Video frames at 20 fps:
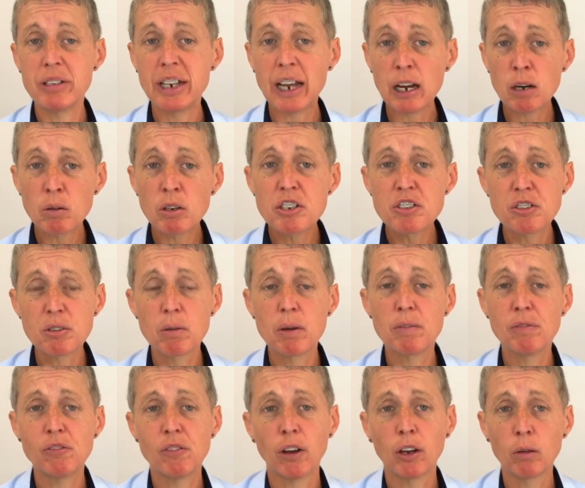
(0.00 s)
Now I do
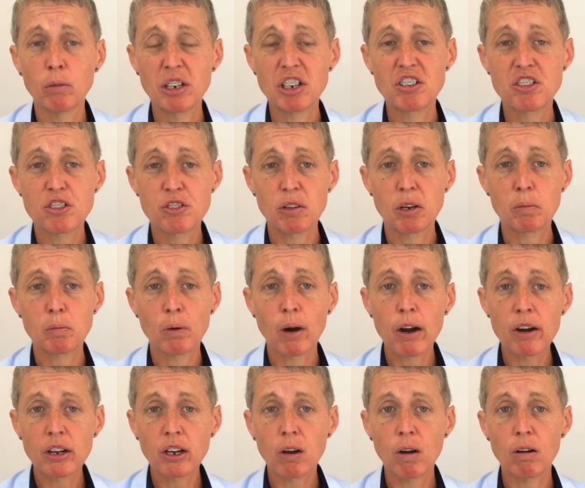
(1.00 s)
it following strict
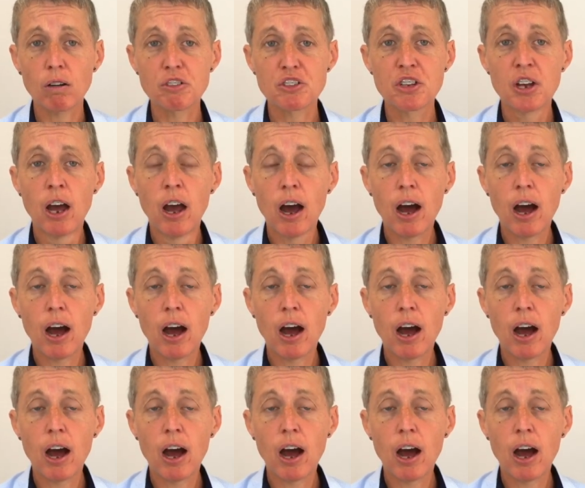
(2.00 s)
protocols.